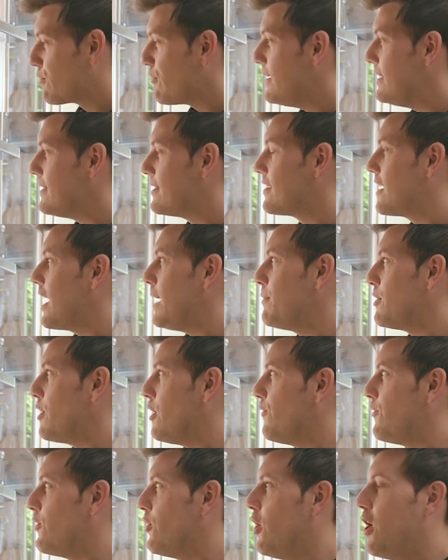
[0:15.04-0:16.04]
grease coming
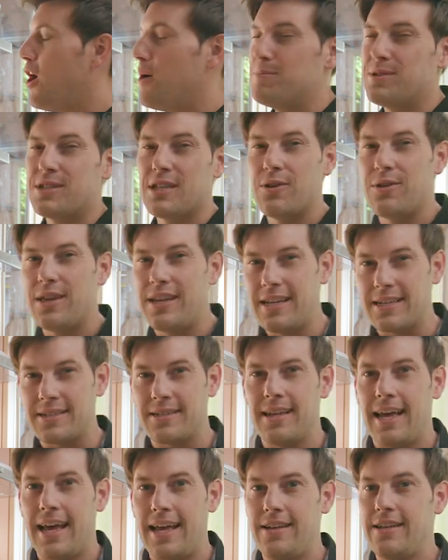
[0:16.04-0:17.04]
off your hob so that it
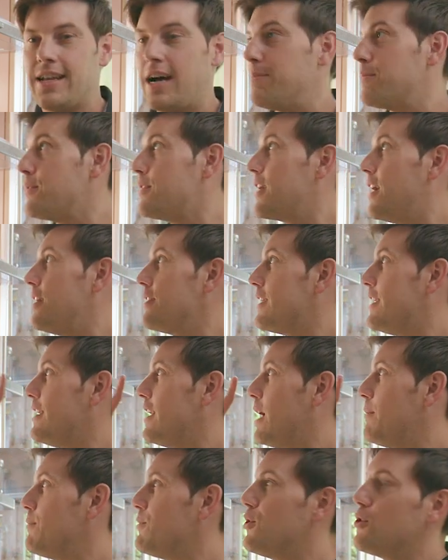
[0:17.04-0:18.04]
doesn't end up gunking
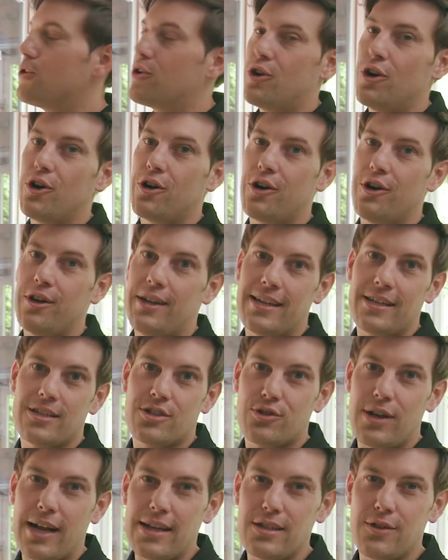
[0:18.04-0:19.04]
up your cooker hood
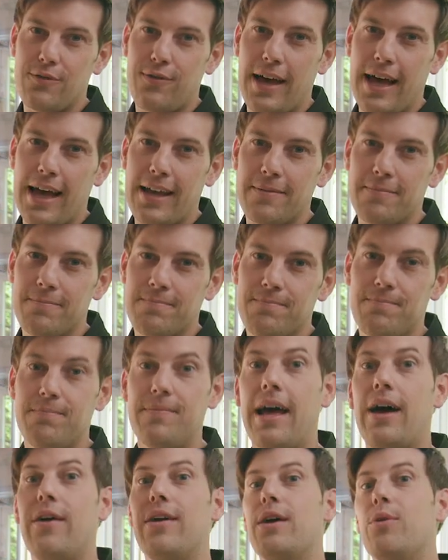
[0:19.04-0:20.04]
extractor fan.
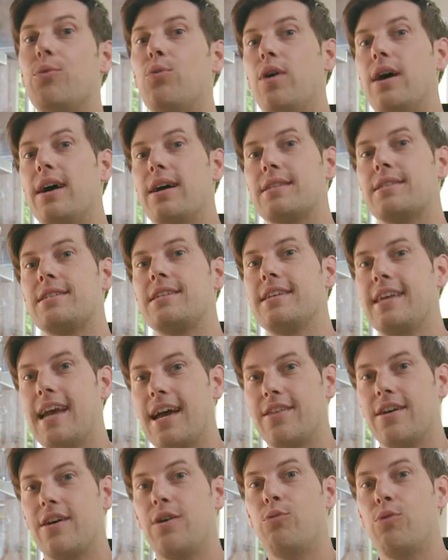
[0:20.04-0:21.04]
Now, it works
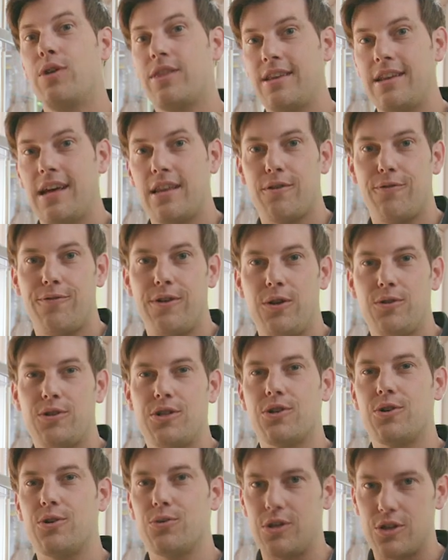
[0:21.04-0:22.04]
together with another
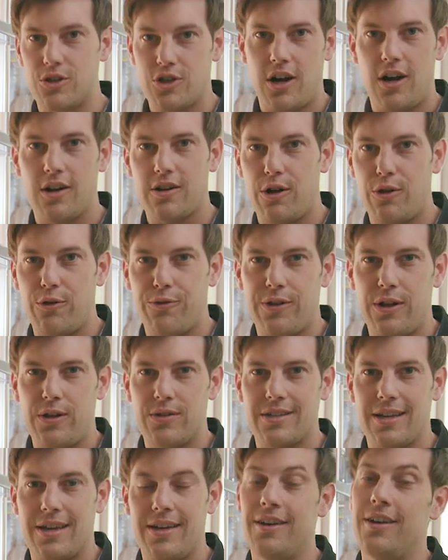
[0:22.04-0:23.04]
filter called the charcoal
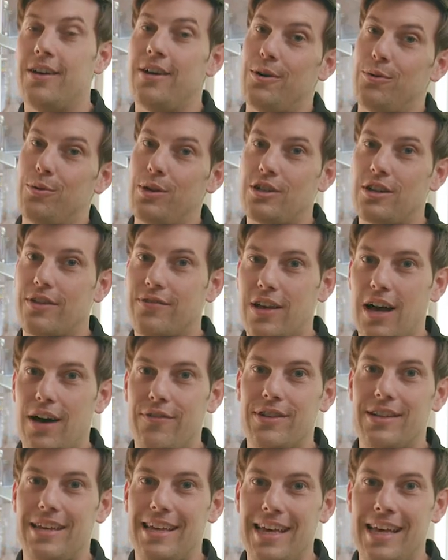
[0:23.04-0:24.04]
filter, which I've
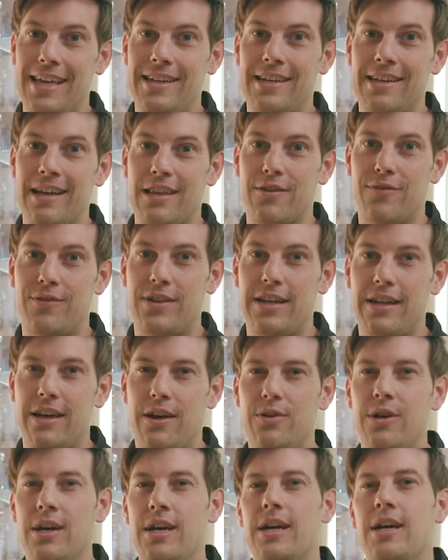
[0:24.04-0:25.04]
covered in another
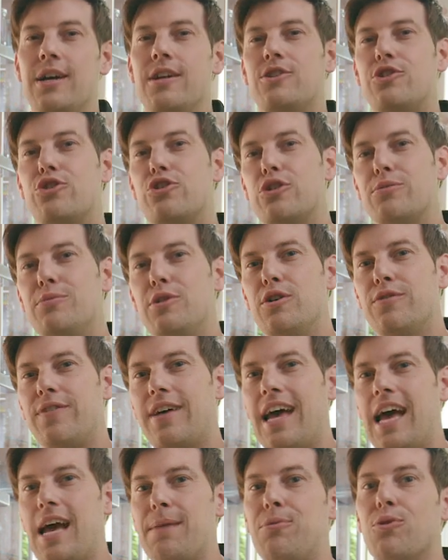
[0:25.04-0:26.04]
video, to remove
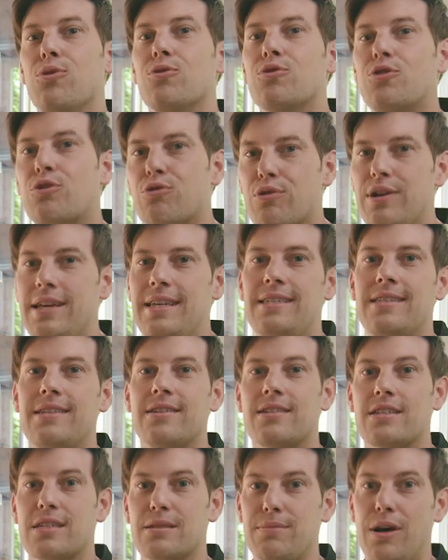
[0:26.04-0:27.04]
airborne grease,
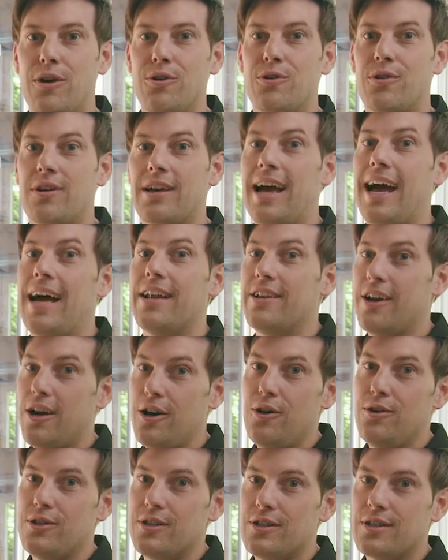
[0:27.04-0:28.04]
smoke, and
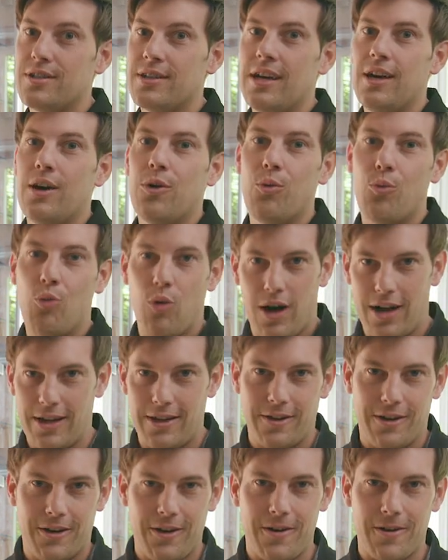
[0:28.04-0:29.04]
odors while
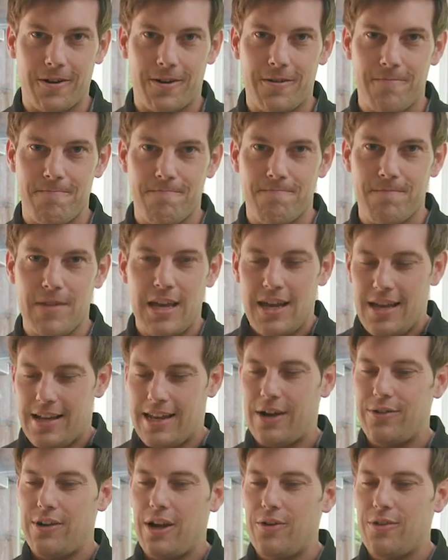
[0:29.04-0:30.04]
you cook.
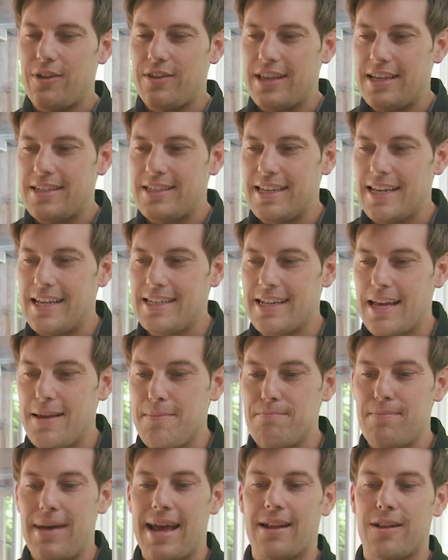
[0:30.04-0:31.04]
Now note that this is a
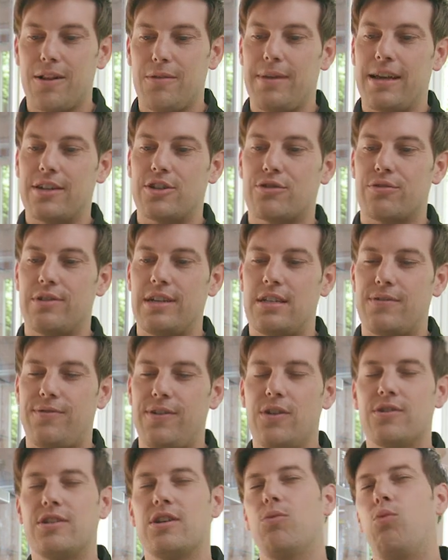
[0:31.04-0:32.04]
metal mesh grease
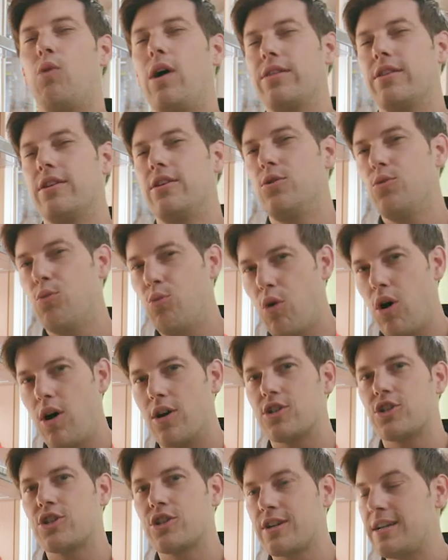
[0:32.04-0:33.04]
filter, one that you
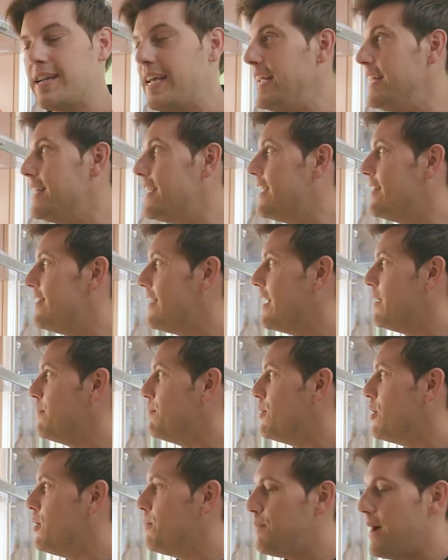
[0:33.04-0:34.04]
wash, clean, and then
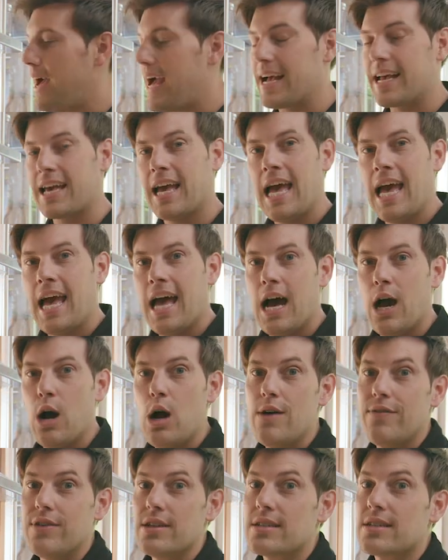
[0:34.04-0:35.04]
put back.
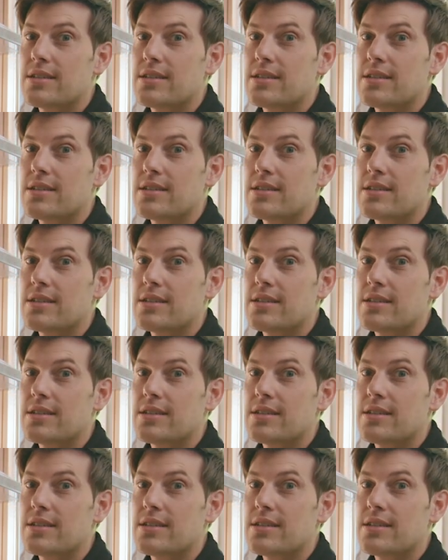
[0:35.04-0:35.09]
However,